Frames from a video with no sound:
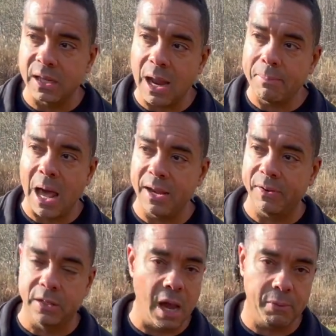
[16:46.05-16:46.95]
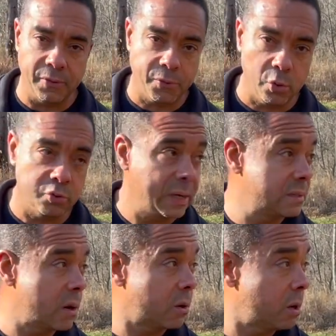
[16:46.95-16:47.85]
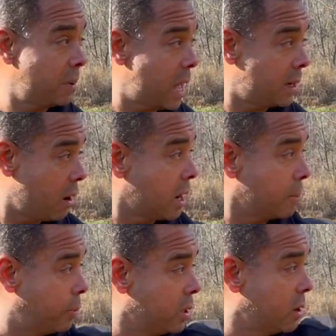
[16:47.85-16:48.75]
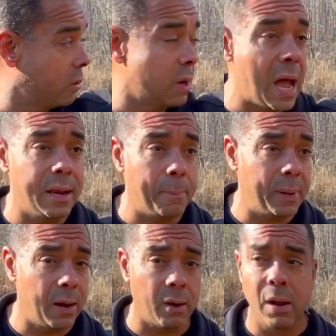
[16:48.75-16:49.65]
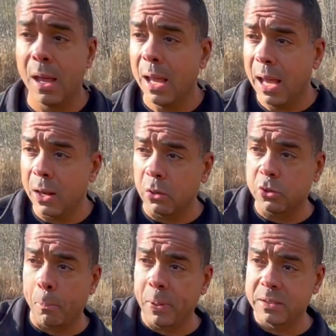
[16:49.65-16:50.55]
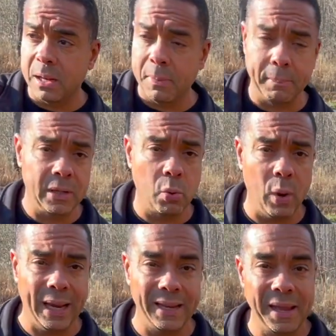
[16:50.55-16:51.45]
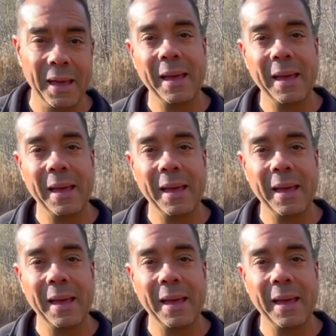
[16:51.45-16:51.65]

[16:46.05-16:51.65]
And I'm not even done with the fruit trees that are going to be out here. I can put another line up here and also put some in between.